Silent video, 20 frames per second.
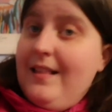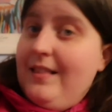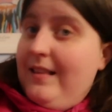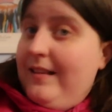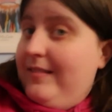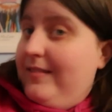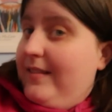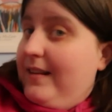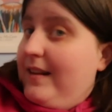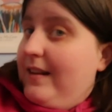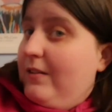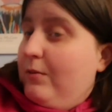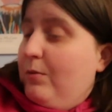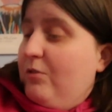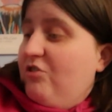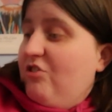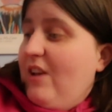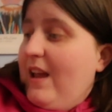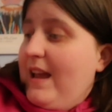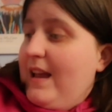this series,
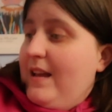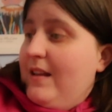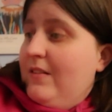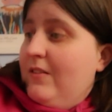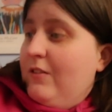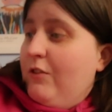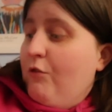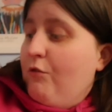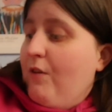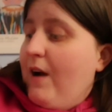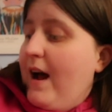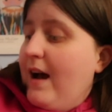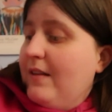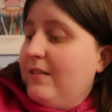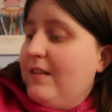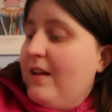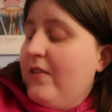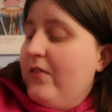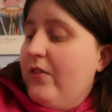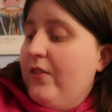which is The
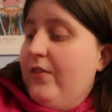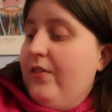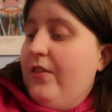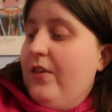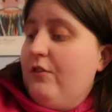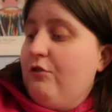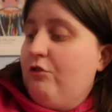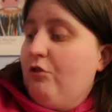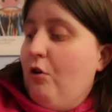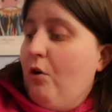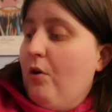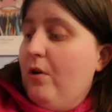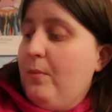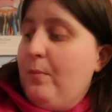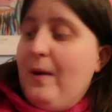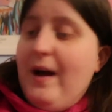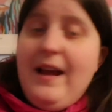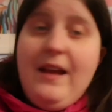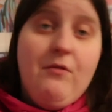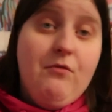Wrath and the Dawn
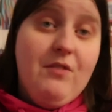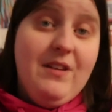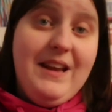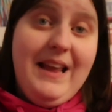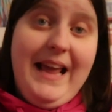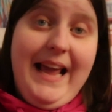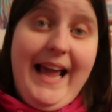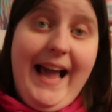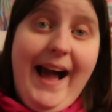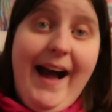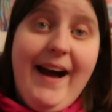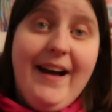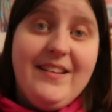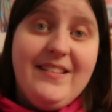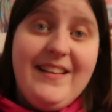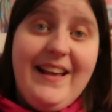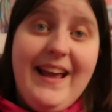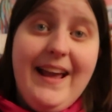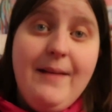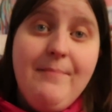by
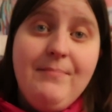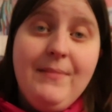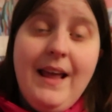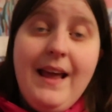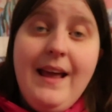Readathon.